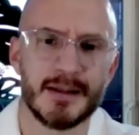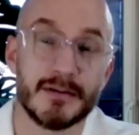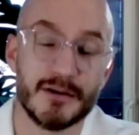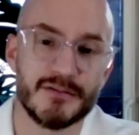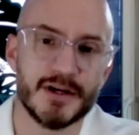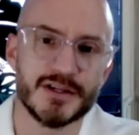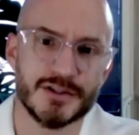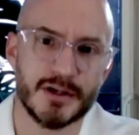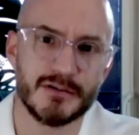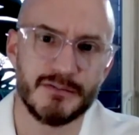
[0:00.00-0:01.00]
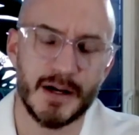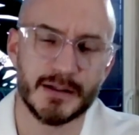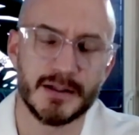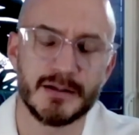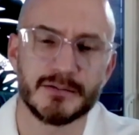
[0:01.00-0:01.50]
They're very subtle
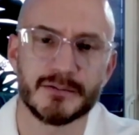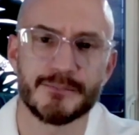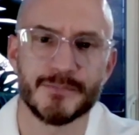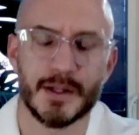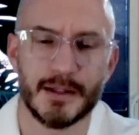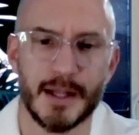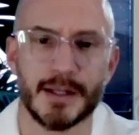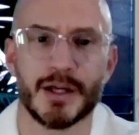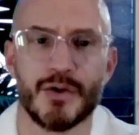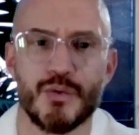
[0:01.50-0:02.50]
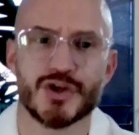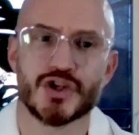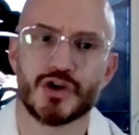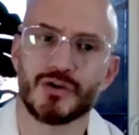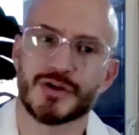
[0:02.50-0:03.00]
findings, like one
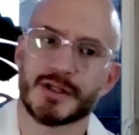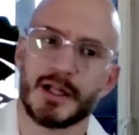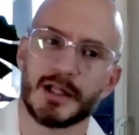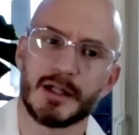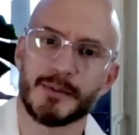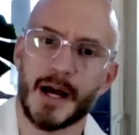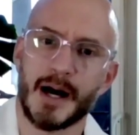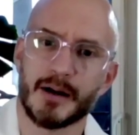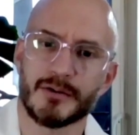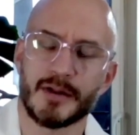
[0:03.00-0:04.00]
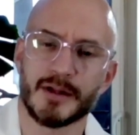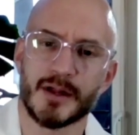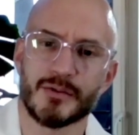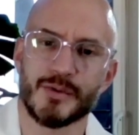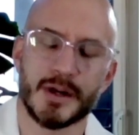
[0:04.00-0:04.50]
shoulder is a little bit higher than the
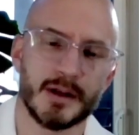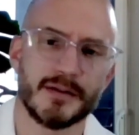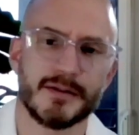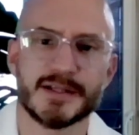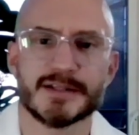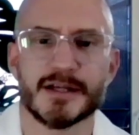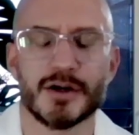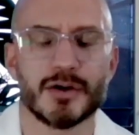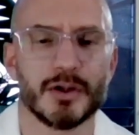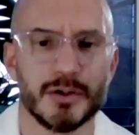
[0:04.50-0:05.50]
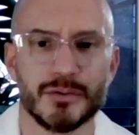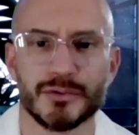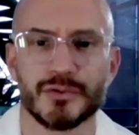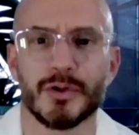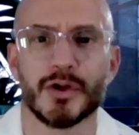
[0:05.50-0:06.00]
other one. This is a good clue
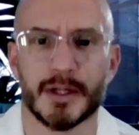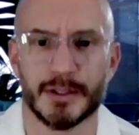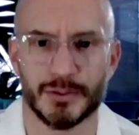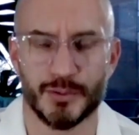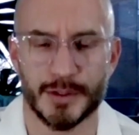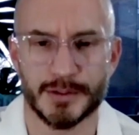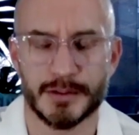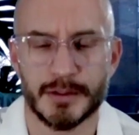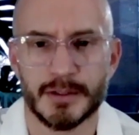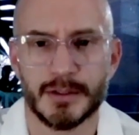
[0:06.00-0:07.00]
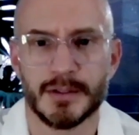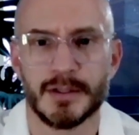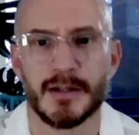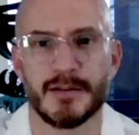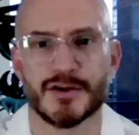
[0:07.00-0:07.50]
to look into it.
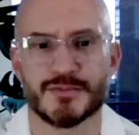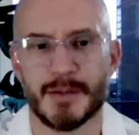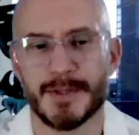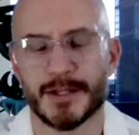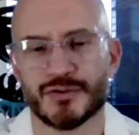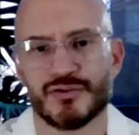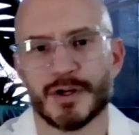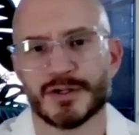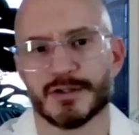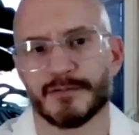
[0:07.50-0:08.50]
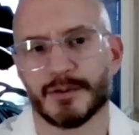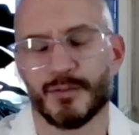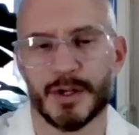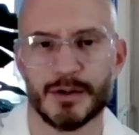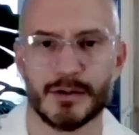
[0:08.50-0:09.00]
There's maybe a trunk shift
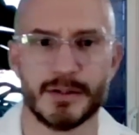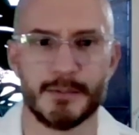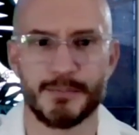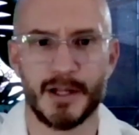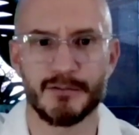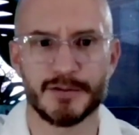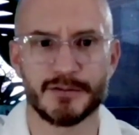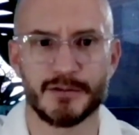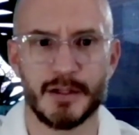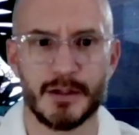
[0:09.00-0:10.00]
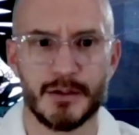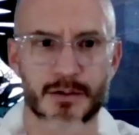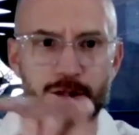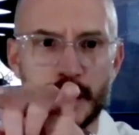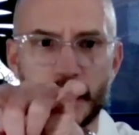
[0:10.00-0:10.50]
where the pelvis is
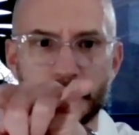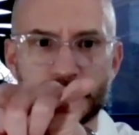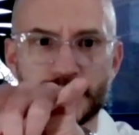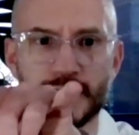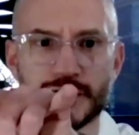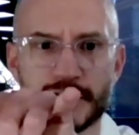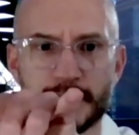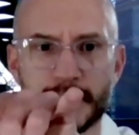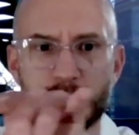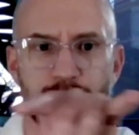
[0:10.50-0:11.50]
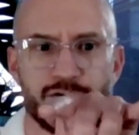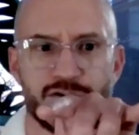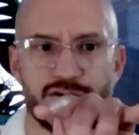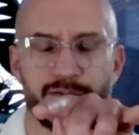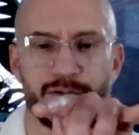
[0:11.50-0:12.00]
here and the shoulders, instead of being here,
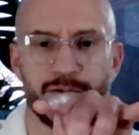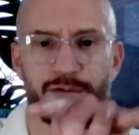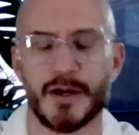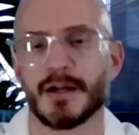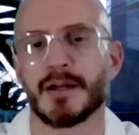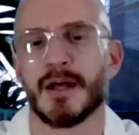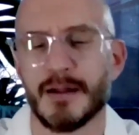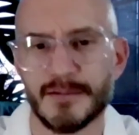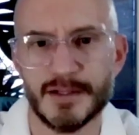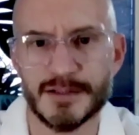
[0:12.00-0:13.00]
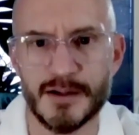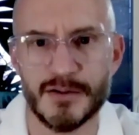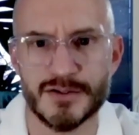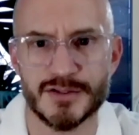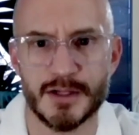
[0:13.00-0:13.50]
shift to the side. That's
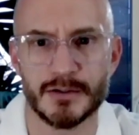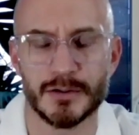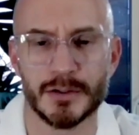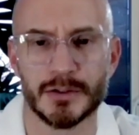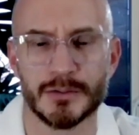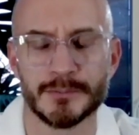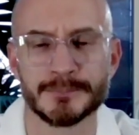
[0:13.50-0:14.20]
another subtle clue.